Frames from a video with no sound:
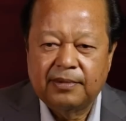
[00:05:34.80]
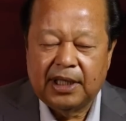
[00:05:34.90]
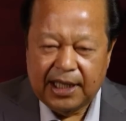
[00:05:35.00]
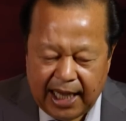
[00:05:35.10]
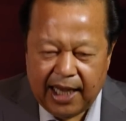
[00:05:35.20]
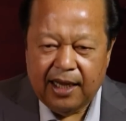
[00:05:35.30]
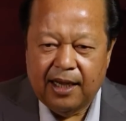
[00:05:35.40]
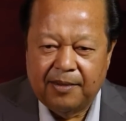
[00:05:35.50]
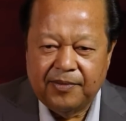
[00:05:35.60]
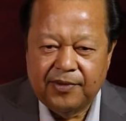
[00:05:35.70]
a guy
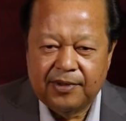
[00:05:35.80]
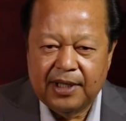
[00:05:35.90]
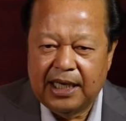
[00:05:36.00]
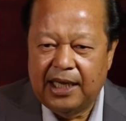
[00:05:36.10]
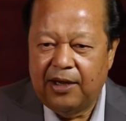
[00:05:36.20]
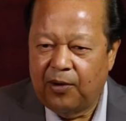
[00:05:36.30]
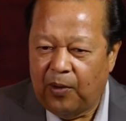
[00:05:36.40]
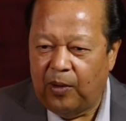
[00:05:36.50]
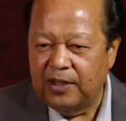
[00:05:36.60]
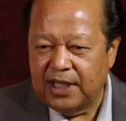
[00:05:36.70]
comes and he
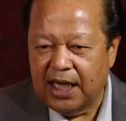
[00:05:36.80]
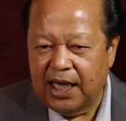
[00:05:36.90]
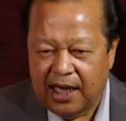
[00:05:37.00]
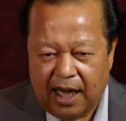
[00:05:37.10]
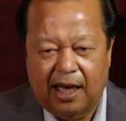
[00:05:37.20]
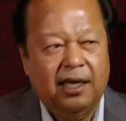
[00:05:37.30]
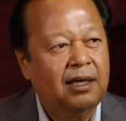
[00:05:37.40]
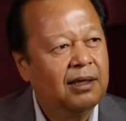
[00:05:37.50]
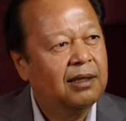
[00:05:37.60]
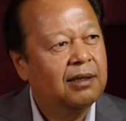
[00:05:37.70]
holds a gun
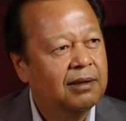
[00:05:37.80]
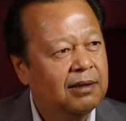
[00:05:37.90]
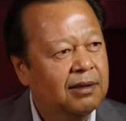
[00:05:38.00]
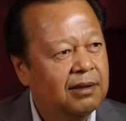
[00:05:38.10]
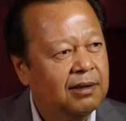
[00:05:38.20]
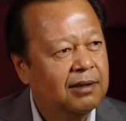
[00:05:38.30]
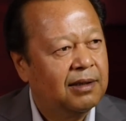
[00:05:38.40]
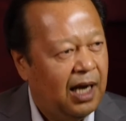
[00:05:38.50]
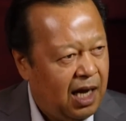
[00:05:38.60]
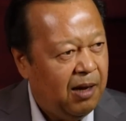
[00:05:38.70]

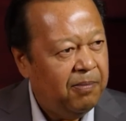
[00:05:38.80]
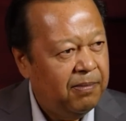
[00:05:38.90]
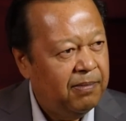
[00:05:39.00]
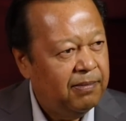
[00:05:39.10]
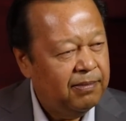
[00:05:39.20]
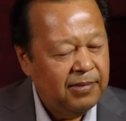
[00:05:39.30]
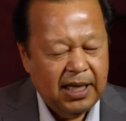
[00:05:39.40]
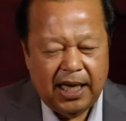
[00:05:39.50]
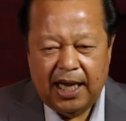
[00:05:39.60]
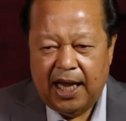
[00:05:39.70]
up
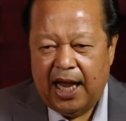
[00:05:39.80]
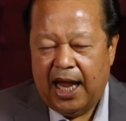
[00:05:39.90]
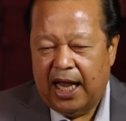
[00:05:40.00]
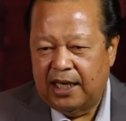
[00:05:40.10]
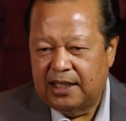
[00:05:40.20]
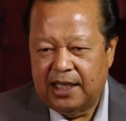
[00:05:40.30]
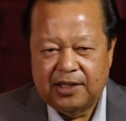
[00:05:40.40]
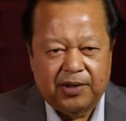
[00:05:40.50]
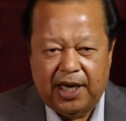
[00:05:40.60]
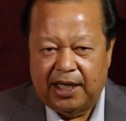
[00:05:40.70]
and he says,
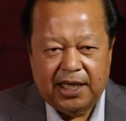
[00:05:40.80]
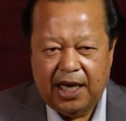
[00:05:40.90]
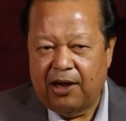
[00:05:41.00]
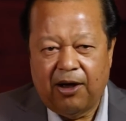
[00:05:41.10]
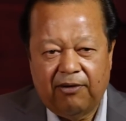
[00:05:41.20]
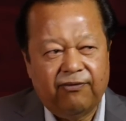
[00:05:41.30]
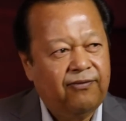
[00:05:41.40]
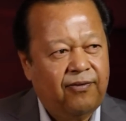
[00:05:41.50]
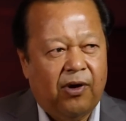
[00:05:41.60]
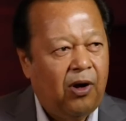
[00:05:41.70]
okay, take
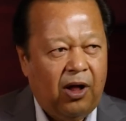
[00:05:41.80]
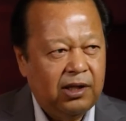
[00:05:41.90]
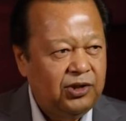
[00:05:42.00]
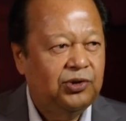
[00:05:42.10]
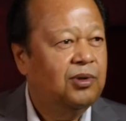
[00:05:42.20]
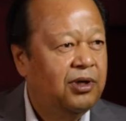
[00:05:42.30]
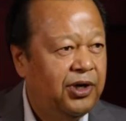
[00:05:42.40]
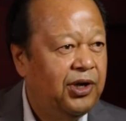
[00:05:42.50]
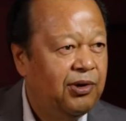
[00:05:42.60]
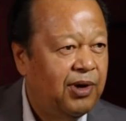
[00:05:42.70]
off all the jewelry
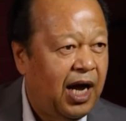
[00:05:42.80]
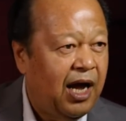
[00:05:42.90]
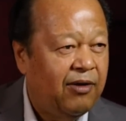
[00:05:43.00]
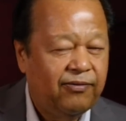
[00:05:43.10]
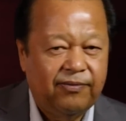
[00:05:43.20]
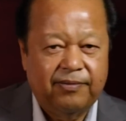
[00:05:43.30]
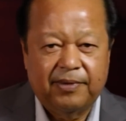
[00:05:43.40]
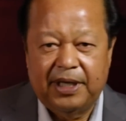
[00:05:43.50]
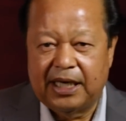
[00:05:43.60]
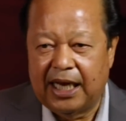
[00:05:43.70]
you have.
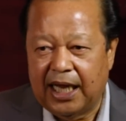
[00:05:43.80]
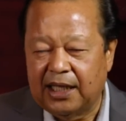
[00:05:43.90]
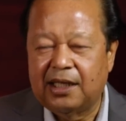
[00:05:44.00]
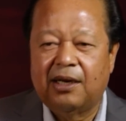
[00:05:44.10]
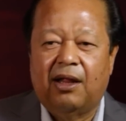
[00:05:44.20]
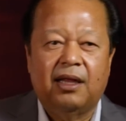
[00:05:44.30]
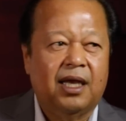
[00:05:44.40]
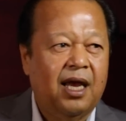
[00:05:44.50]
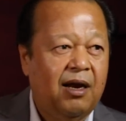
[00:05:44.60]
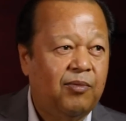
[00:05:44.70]
He collected all the
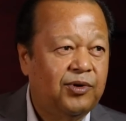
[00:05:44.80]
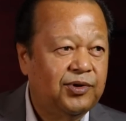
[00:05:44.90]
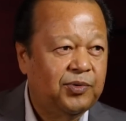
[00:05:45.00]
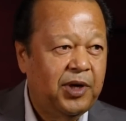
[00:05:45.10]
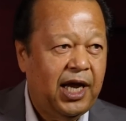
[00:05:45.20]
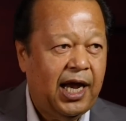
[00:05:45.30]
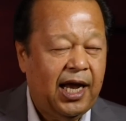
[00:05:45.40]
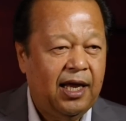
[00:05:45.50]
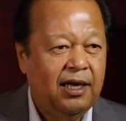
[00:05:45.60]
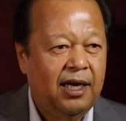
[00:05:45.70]
cameras we
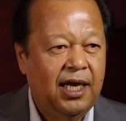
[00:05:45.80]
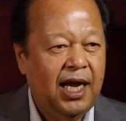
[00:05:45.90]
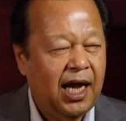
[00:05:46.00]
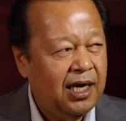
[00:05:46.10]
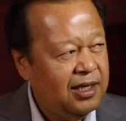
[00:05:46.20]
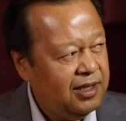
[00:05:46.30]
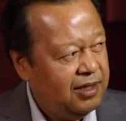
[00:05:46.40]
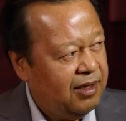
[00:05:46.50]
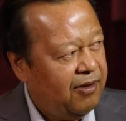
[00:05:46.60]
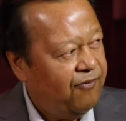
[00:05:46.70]
had. He had
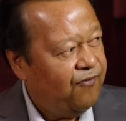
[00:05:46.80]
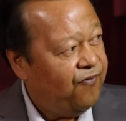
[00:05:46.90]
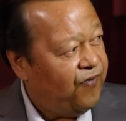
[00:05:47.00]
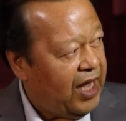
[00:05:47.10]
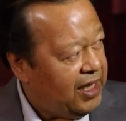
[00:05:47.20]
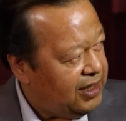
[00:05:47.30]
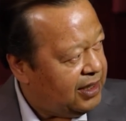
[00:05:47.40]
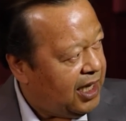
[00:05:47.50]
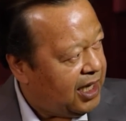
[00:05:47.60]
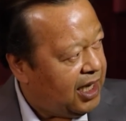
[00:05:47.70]
us face
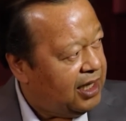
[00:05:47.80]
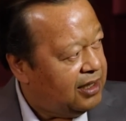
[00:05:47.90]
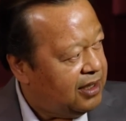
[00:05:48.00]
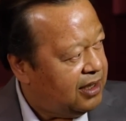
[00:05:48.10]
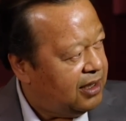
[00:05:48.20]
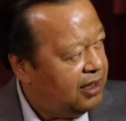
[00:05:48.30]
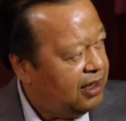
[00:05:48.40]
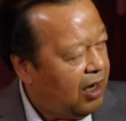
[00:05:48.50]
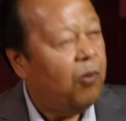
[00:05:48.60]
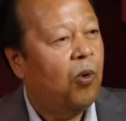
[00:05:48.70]
against
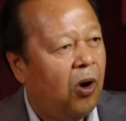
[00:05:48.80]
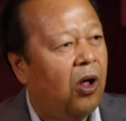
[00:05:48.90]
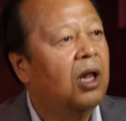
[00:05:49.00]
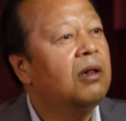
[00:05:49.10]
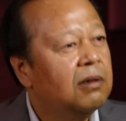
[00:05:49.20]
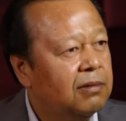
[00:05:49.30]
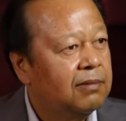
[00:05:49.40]
a wall.